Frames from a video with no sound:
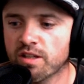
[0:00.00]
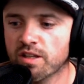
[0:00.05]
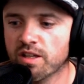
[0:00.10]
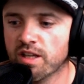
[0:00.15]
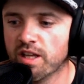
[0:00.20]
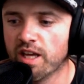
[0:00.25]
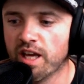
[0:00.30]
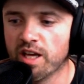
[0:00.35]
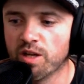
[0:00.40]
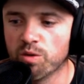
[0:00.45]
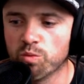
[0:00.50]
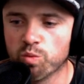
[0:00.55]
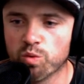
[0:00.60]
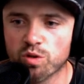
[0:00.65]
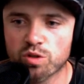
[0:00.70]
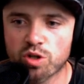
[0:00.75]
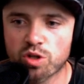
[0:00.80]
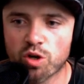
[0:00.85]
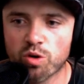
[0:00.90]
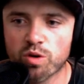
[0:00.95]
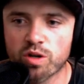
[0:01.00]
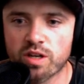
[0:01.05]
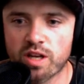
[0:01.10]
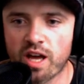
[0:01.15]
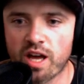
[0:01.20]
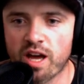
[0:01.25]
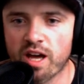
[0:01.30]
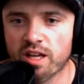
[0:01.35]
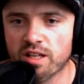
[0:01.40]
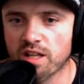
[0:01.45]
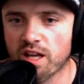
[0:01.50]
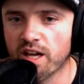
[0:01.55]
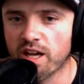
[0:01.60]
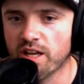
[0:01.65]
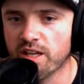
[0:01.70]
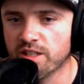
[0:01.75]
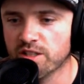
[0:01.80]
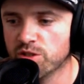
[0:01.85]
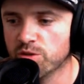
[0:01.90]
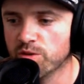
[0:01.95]
And we'll go and add
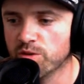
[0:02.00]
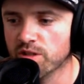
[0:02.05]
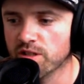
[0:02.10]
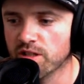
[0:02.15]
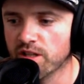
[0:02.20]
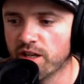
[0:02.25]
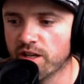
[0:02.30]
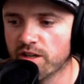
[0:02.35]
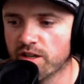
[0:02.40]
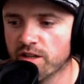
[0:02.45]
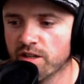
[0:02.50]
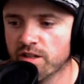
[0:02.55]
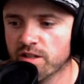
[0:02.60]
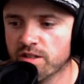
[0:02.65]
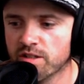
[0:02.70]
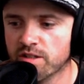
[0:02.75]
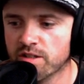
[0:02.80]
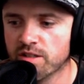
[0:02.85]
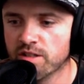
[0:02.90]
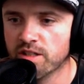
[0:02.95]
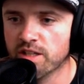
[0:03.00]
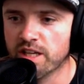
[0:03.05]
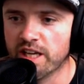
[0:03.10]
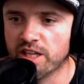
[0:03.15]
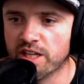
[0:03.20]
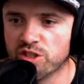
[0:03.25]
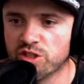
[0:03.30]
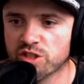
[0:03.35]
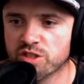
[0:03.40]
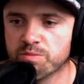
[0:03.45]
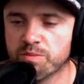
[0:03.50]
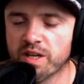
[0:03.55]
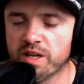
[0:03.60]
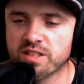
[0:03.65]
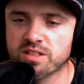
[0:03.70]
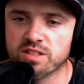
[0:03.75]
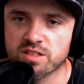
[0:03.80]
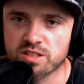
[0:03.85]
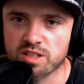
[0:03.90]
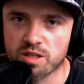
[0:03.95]
lighting to it later. It just
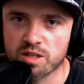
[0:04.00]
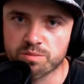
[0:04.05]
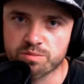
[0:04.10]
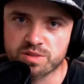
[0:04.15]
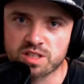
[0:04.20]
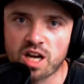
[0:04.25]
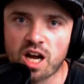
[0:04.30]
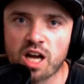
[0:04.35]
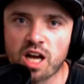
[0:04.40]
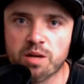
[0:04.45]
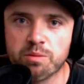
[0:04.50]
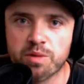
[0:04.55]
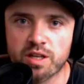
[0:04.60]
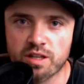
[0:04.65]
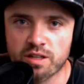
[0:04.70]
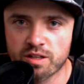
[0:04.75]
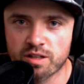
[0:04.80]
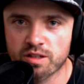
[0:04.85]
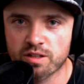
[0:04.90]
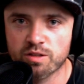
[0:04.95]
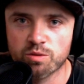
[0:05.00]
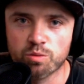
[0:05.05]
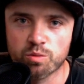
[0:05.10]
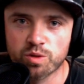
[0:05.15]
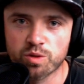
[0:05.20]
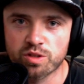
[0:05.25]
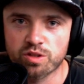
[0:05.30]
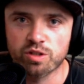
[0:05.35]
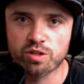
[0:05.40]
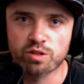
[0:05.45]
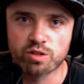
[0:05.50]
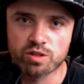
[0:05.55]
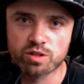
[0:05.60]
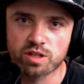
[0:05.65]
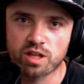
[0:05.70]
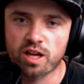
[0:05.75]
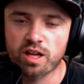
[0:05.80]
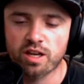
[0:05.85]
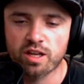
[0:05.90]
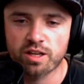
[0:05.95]
messes up timing with your
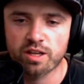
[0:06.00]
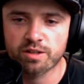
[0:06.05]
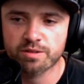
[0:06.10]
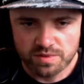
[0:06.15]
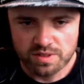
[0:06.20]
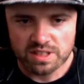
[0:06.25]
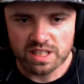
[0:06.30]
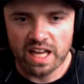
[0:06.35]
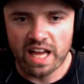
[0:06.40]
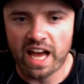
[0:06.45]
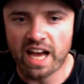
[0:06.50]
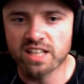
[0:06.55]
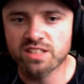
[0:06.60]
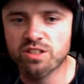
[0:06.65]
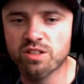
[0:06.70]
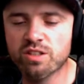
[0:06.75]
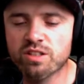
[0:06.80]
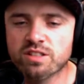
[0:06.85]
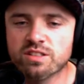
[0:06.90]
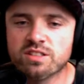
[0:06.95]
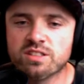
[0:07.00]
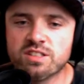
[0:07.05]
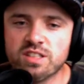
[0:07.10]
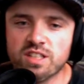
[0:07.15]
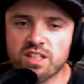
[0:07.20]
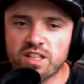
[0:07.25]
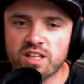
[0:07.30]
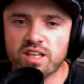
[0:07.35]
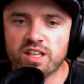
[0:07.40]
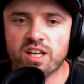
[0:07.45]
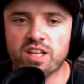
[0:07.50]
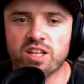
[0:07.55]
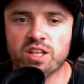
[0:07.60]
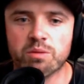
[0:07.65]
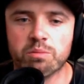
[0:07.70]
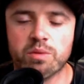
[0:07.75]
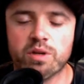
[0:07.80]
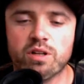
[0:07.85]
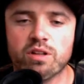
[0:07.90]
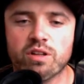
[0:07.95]
lighting. As you can see, in the
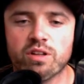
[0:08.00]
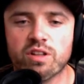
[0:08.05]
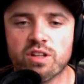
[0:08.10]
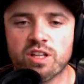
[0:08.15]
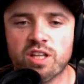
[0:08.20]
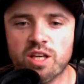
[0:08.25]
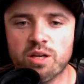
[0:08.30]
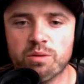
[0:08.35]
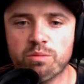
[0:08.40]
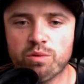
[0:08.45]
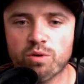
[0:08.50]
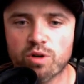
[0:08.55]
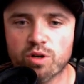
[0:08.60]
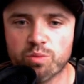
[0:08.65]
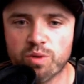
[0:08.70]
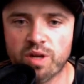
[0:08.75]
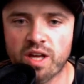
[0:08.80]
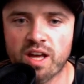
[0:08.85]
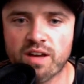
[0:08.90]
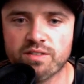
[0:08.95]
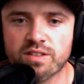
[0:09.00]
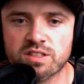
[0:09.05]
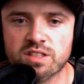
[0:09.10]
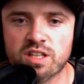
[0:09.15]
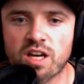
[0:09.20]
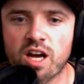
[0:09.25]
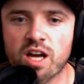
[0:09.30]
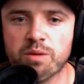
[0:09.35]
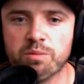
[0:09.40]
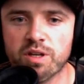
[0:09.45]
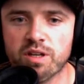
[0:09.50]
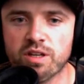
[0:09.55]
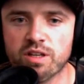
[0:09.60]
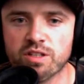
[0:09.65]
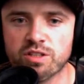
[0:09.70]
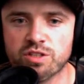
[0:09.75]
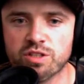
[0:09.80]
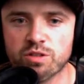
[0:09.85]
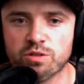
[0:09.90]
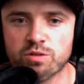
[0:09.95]
middle of the keyboard, we have a timing
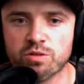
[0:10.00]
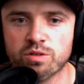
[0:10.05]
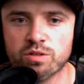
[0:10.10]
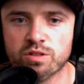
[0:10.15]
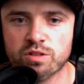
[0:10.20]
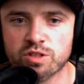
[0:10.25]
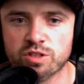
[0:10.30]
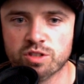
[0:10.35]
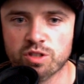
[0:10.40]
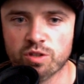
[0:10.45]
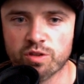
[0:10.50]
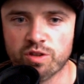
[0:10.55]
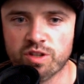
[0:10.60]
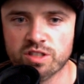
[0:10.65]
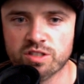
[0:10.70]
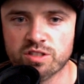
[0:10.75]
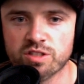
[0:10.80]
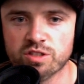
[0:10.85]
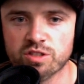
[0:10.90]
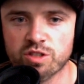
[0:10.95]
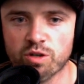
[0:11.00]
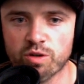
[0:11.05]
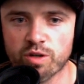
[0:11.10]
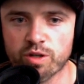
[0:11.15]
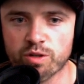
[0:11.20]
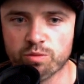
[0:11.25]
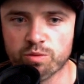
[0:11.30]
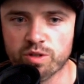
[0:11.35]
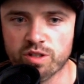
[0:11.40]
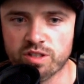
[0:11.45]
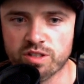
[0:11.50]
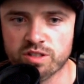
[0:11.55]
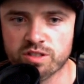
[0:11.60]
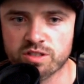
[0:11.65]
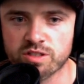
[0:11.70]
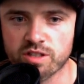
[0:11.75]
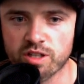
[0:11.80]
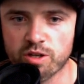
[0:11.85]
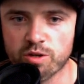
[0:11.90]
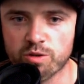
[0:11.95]
issue. So this is going really
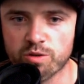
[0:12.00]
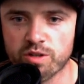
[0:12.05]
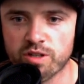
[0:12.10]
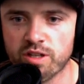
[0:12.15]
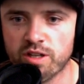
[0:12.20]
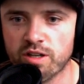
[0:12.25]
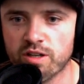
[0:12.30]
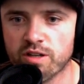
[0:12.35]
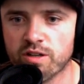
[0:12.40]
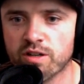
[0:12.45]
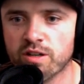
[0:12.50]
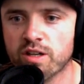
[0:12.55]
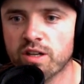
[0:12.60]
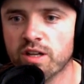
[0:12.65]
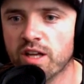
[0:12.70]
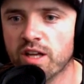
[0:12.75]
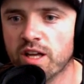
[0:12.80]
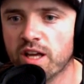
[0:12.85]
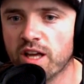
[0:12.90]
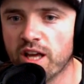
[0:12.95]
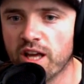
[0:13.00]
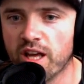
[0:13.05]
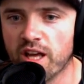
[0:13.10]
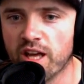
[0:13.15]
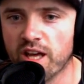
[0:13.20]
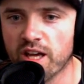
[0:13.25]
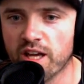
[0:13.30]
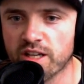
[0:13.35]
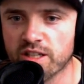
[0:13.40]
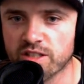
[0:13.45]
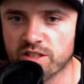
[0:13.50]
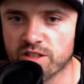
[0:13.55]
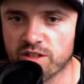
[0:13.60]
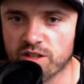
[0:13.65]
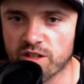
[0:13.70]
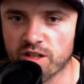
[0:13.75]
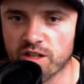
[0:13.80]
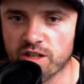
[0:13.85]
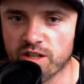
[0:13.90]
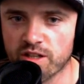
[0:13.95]
slow in here, and
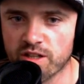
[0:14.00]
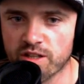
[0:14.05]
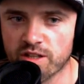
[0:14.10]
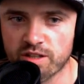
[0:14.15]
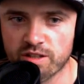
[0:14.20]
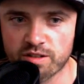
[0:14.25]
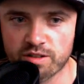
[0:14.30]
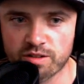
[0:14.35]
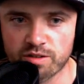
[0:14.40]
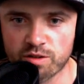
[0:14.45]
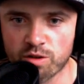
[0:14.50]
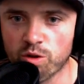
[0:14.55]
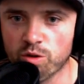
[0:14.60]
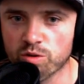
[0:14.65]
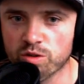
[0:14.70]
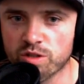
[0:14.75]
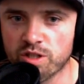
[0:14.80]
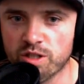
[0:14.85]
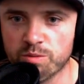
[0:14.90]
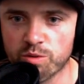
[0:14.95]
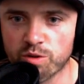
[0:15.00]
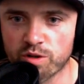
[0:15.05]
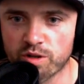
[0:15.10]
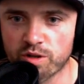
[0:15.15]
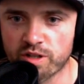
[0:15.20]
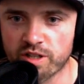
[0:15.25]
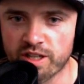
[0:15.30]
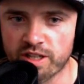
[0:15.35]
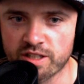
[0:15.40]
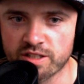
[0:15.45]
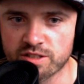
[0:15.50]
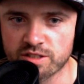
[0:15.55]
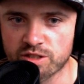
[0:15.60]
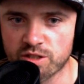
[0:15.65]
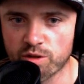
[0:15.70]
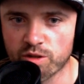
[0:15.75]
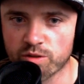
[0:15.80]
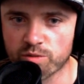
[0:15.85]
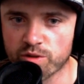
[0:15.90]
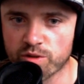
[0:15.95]
the whole keyboard is
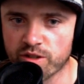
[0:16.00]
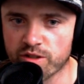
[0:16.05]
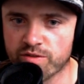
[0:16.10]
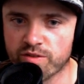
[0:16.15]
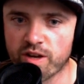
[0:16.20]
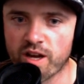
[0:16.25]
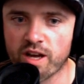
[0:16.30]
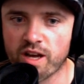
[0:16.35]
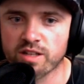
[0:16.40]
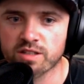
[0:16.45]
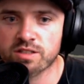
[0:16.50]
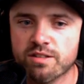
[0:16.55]
going really fast.